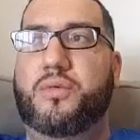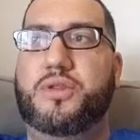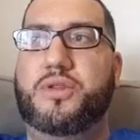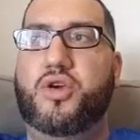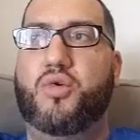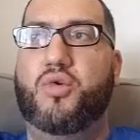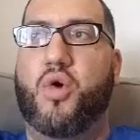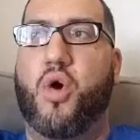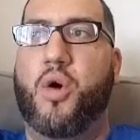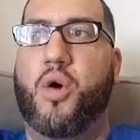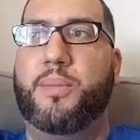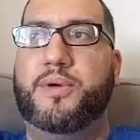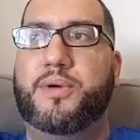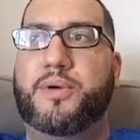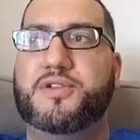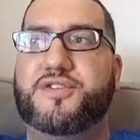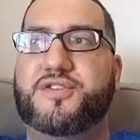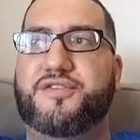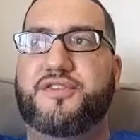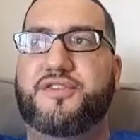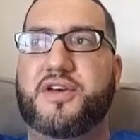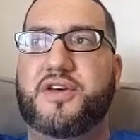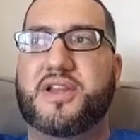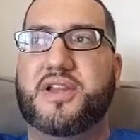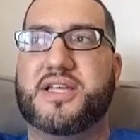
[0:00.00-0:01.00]
you almost
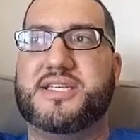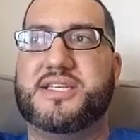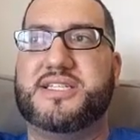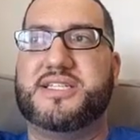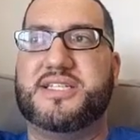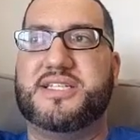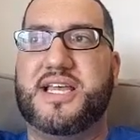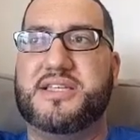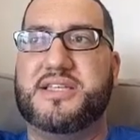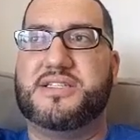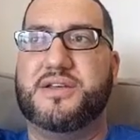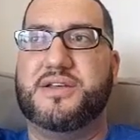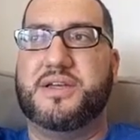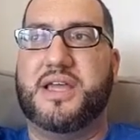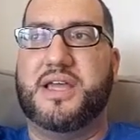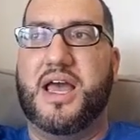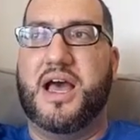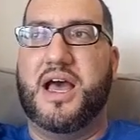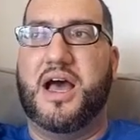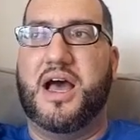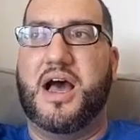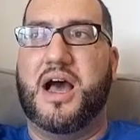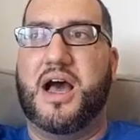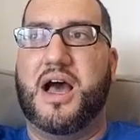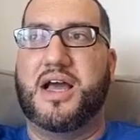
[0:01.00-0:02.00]
feel a sense of
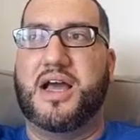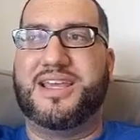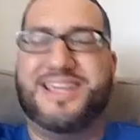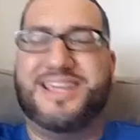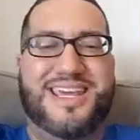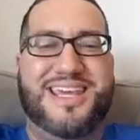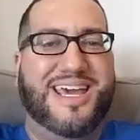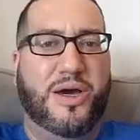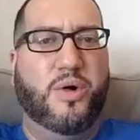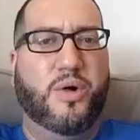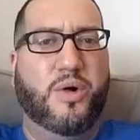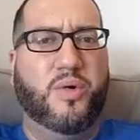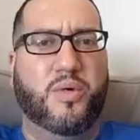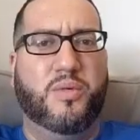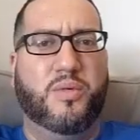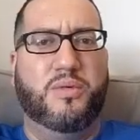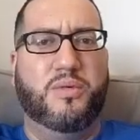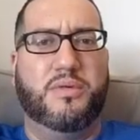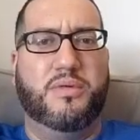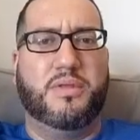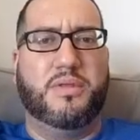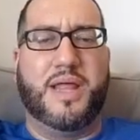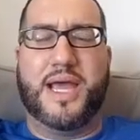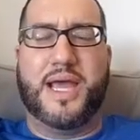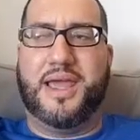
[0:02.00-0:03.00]
guilt.
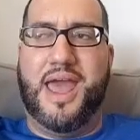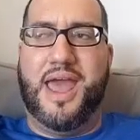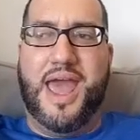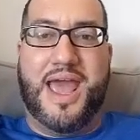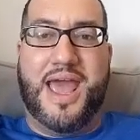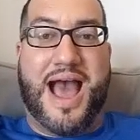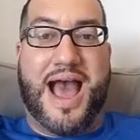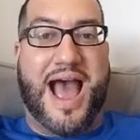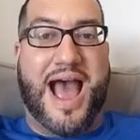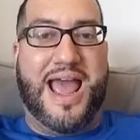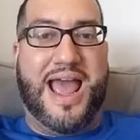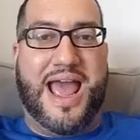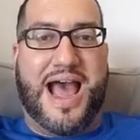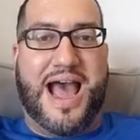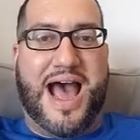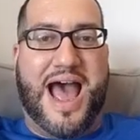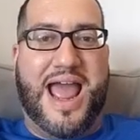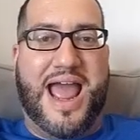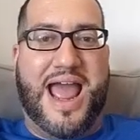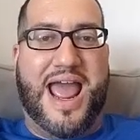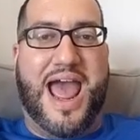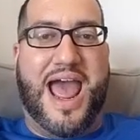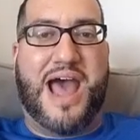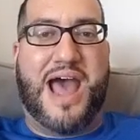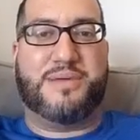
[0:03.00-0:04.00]
Like, hey,
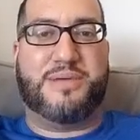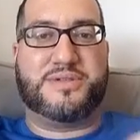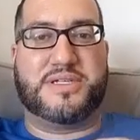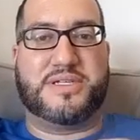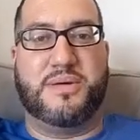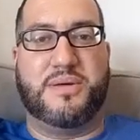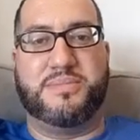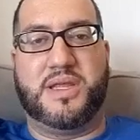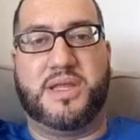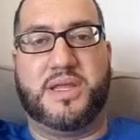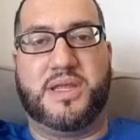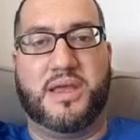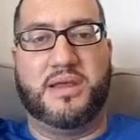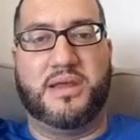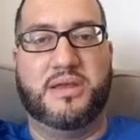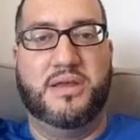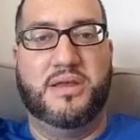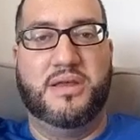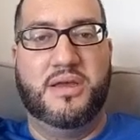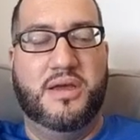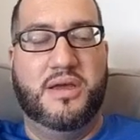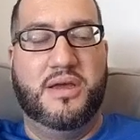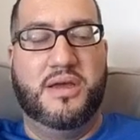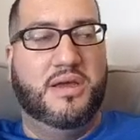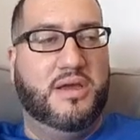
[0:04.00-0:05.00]
I have something,
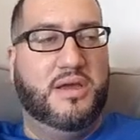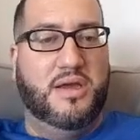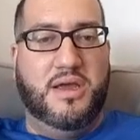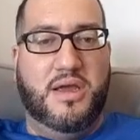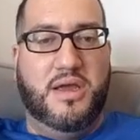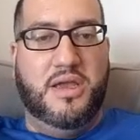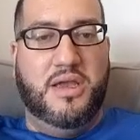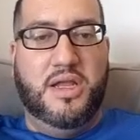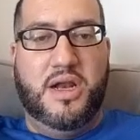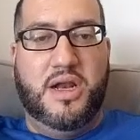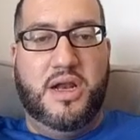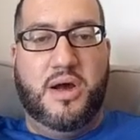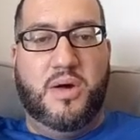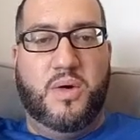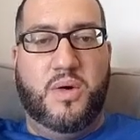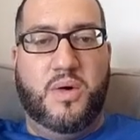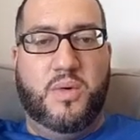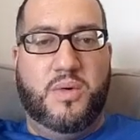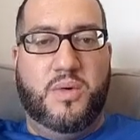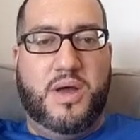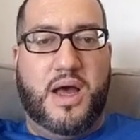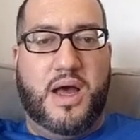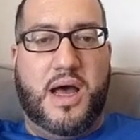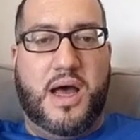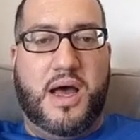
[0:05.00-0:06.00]

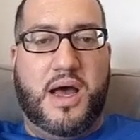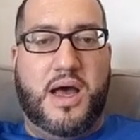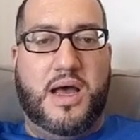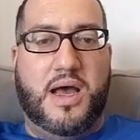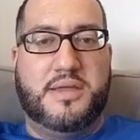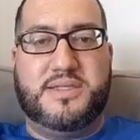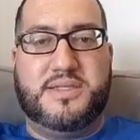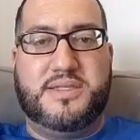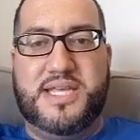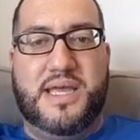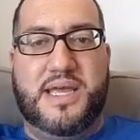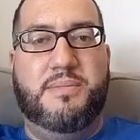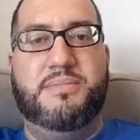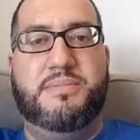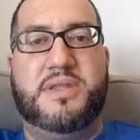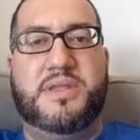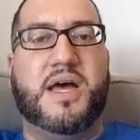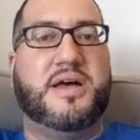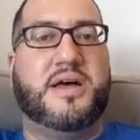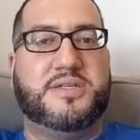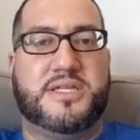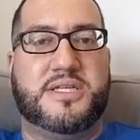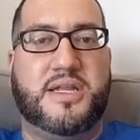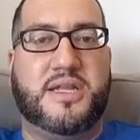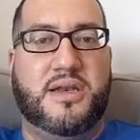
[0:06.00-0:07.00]
Tim
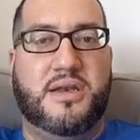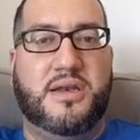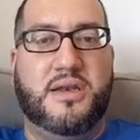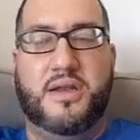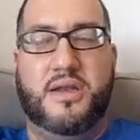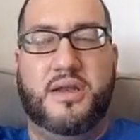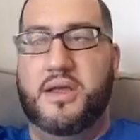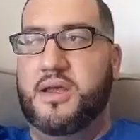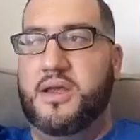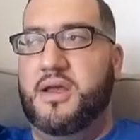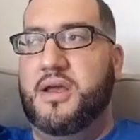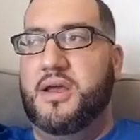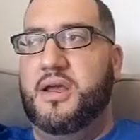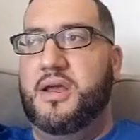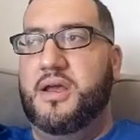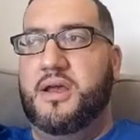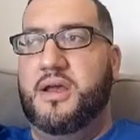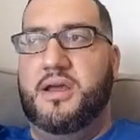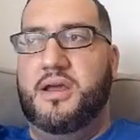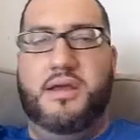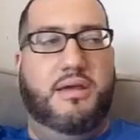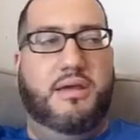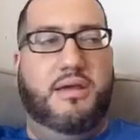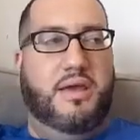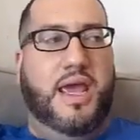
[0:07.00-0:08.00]
doesn't.
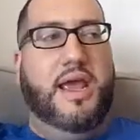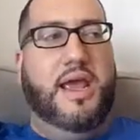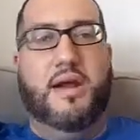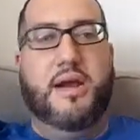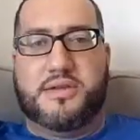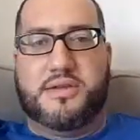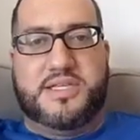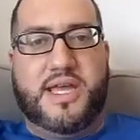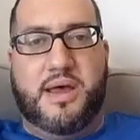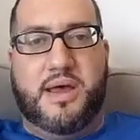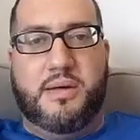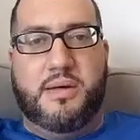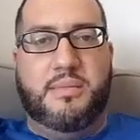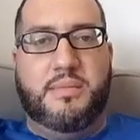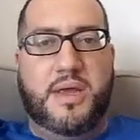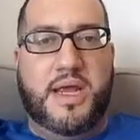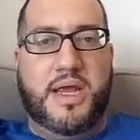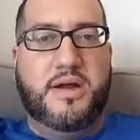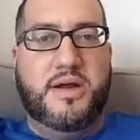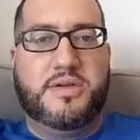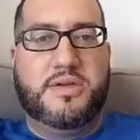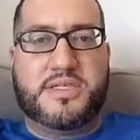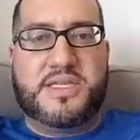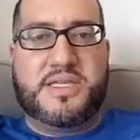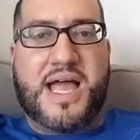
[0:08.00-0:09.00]
Here, Tim,
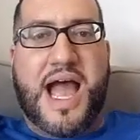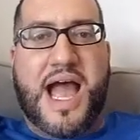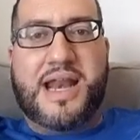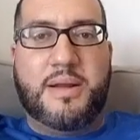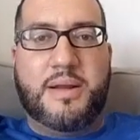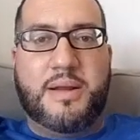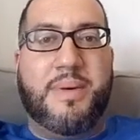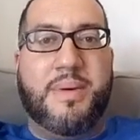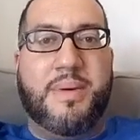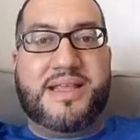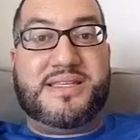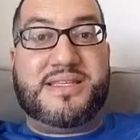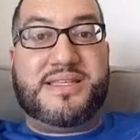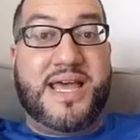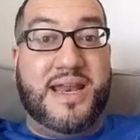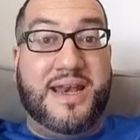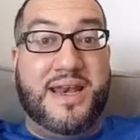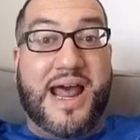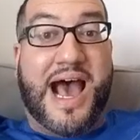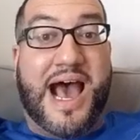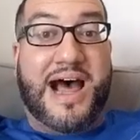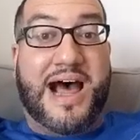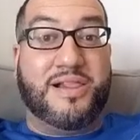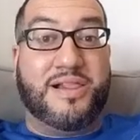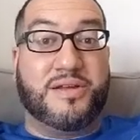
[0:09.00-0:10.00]
here's 9 of my
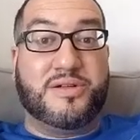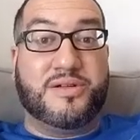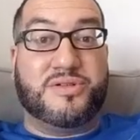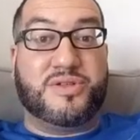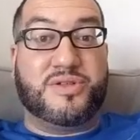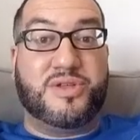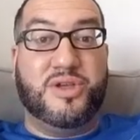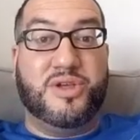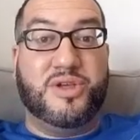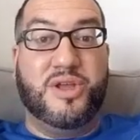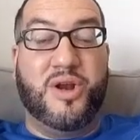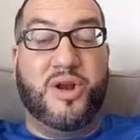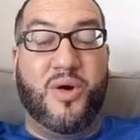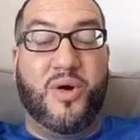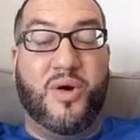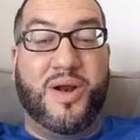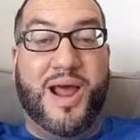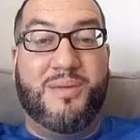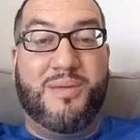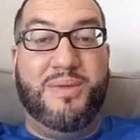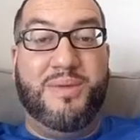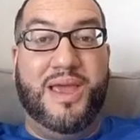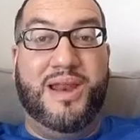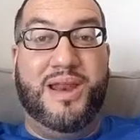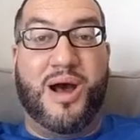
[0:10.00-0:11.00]
$10. You know what
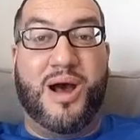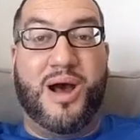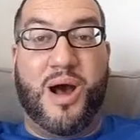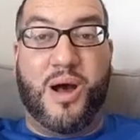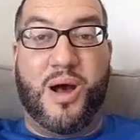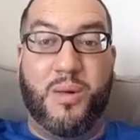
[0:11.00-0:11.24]
I mean?